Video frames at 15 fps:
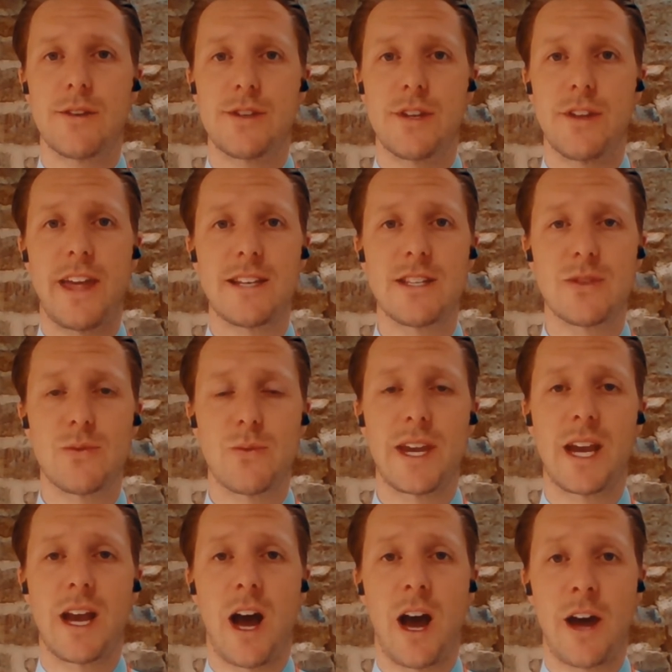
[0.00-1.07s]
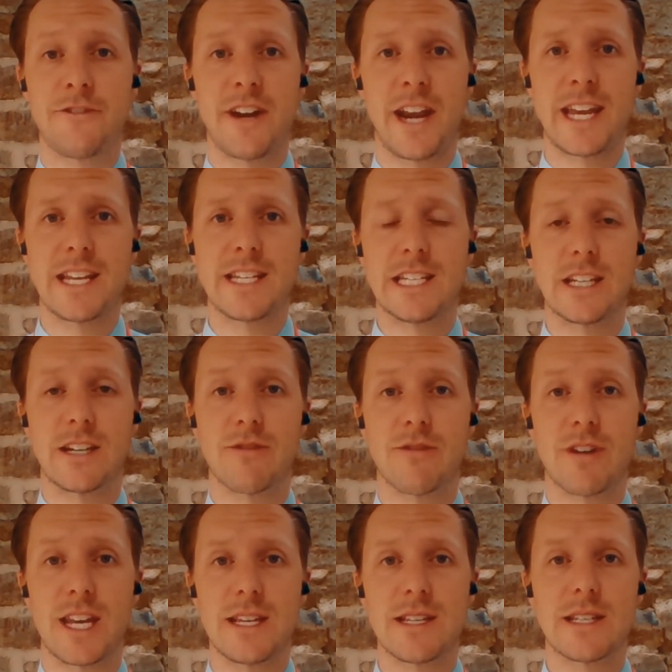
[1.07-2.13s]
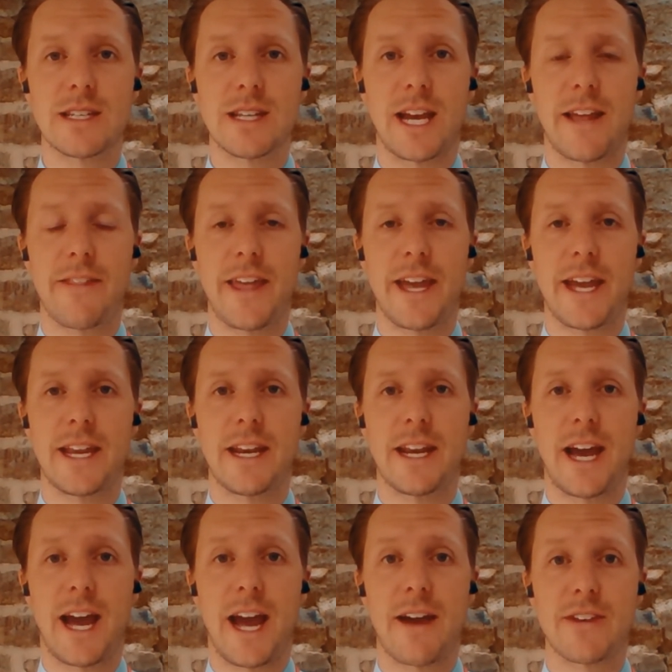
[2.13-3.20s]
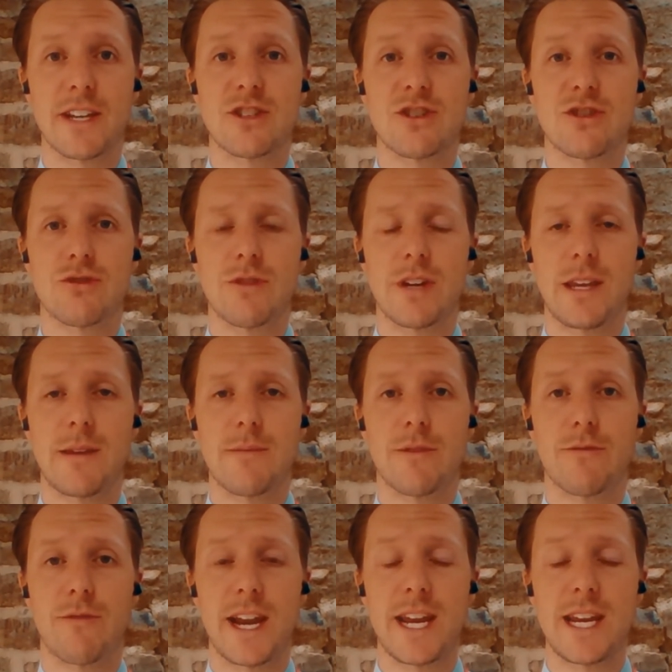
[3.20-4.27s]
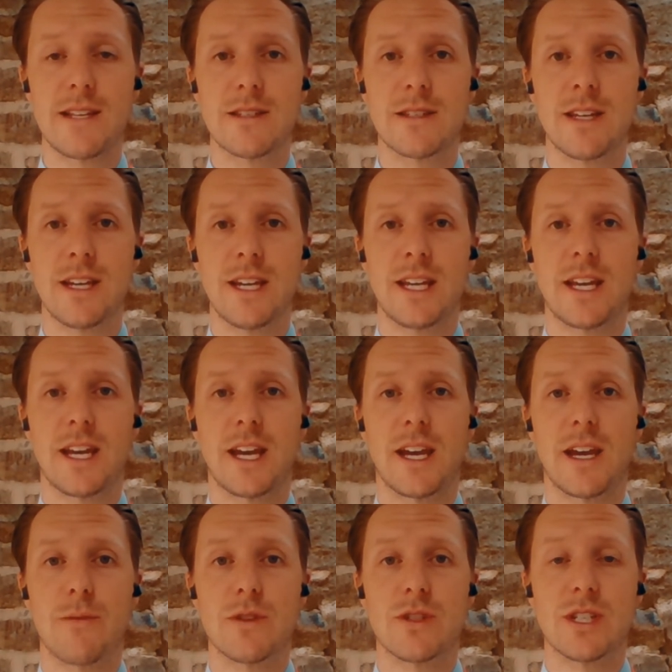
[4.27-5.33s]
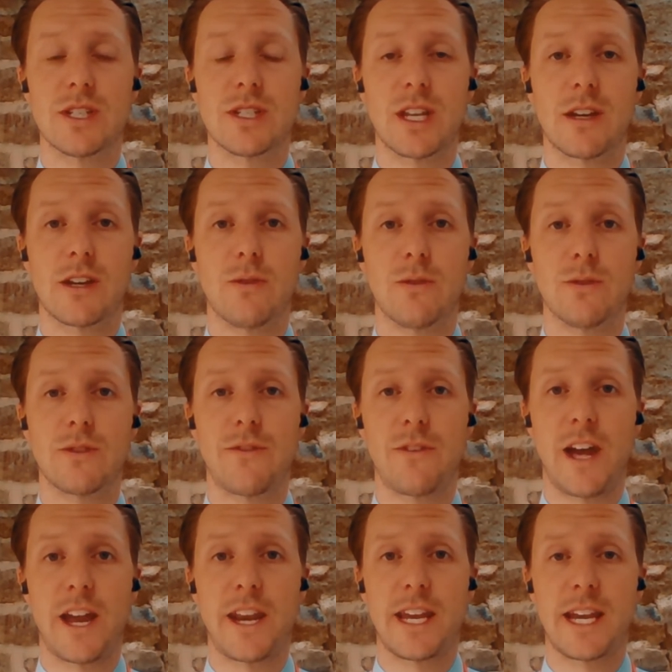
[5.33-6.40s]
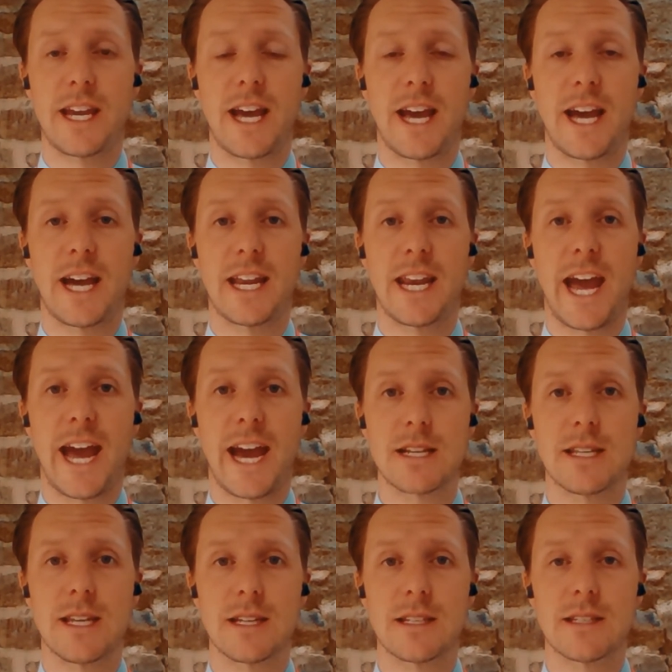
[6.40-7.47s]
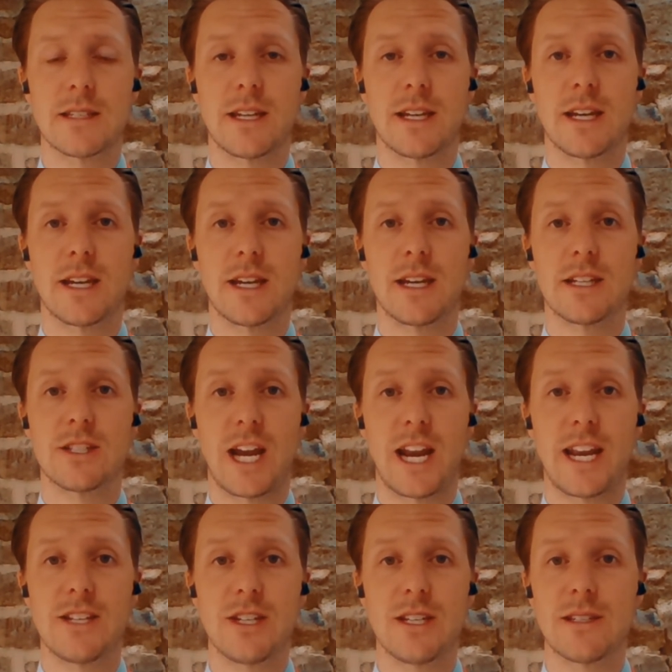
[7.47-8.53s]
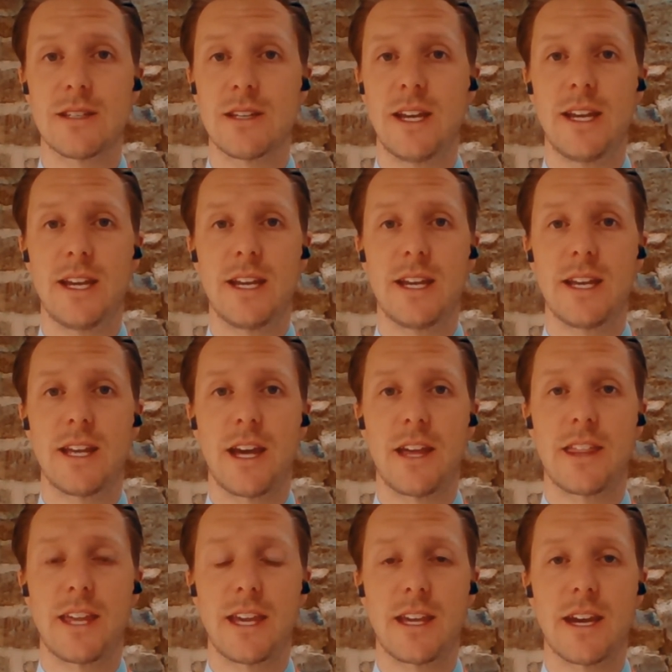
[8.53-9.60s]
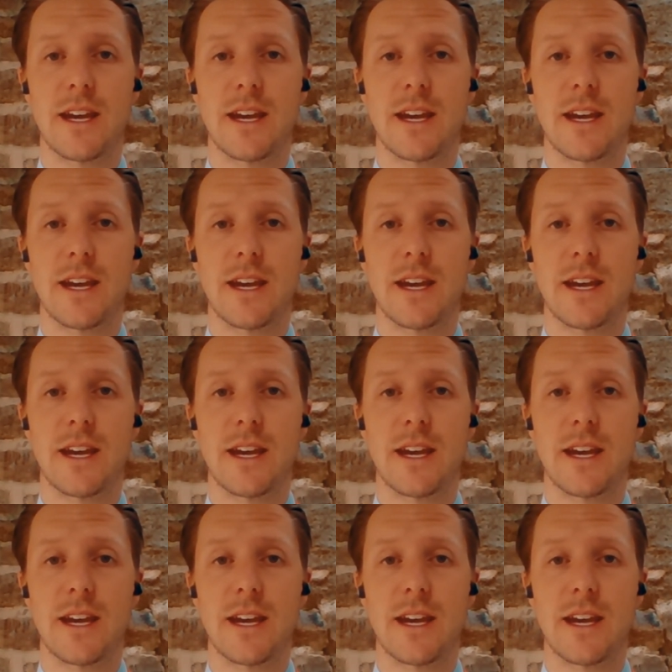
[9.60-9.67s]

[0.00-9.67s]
To then swing 180 degrees and then have extreme rains, which is going to cause flooding and access challenges, I think